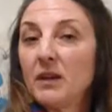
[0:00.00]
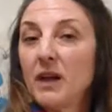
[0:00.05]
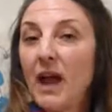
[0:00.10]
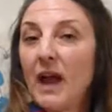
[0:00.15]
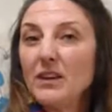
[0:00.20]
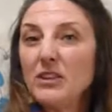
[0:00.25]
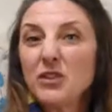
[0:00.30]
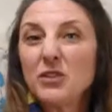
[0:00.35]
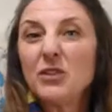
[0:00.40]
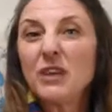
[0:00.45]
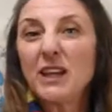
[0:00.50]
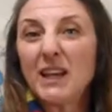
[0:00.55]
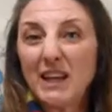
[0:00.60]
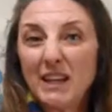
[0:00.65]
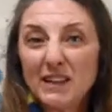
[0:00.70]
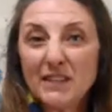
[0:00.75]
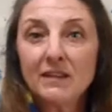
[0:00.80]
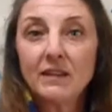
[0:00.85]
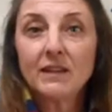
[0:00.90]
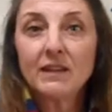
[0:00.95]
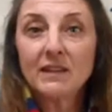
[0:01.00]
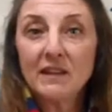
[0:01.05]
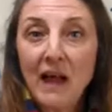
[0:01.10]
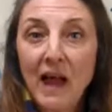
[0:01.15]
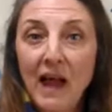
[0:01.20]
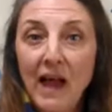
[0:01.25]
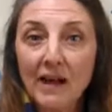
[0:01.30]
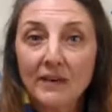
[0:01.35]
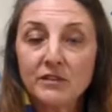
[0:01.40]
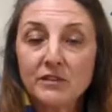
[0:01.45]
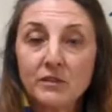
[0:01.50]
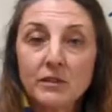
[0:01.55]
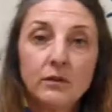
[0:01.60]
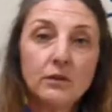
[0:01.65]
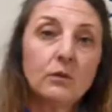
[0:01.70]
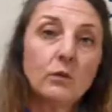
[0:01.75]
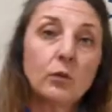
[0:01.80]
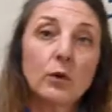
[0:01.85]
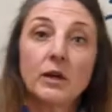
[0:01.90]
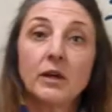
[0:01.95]
actually in the class,
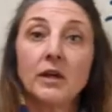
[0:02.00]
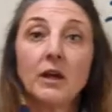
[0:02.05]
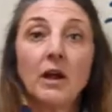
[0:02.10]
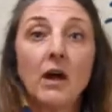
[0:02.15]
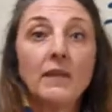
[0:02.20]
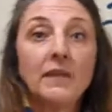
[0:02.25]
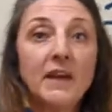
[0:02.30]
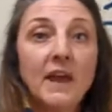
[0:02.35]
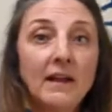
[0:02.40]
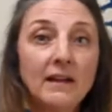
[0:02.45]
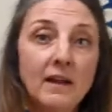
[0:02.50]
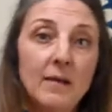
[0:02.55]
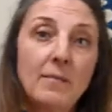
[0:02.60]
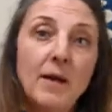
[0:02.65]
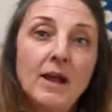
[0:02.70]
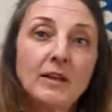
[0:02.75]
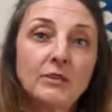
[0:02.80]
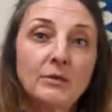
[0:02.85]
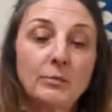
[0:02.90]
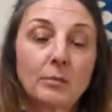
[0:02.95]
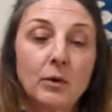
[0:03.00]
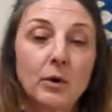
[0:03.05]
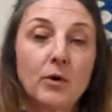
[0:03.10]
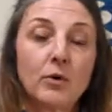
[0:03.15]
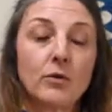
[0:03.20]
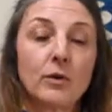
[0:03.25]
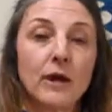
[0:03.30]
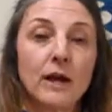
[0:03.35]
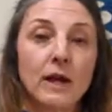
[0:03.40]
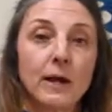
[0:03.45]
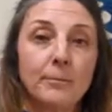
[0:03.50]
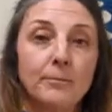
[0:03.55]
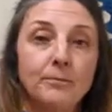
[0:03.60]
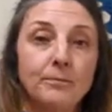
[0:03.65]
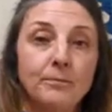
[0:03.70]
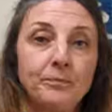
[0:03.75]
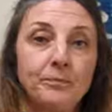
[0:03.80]
working on the LMS program.